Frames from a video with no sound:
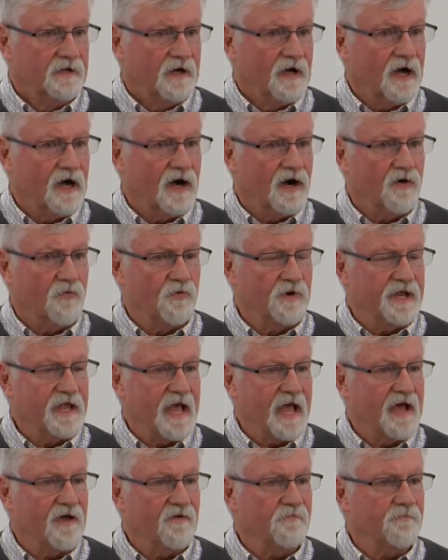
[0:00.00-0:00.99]

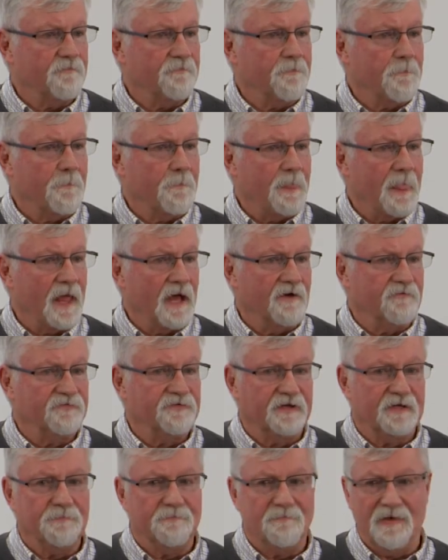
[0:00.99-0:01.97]
I've
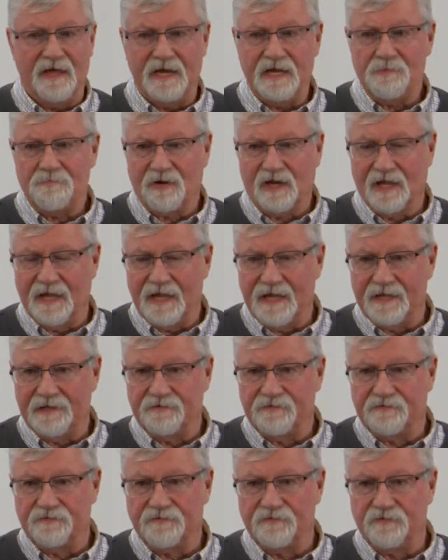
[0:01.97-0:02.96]
seen many
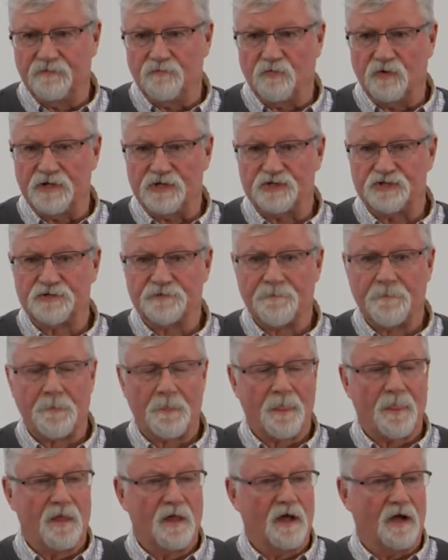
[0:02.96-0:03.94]
plans in which
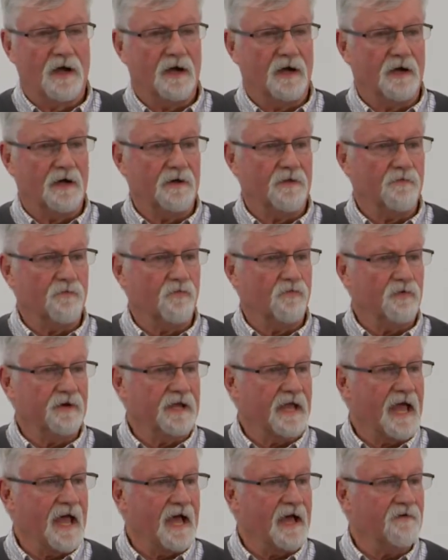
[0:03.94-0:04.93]

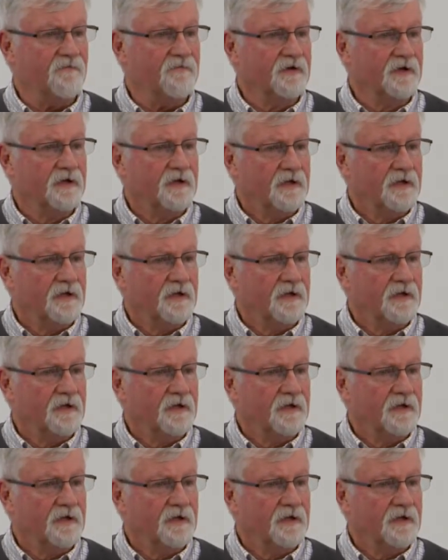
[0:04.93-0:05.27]
we have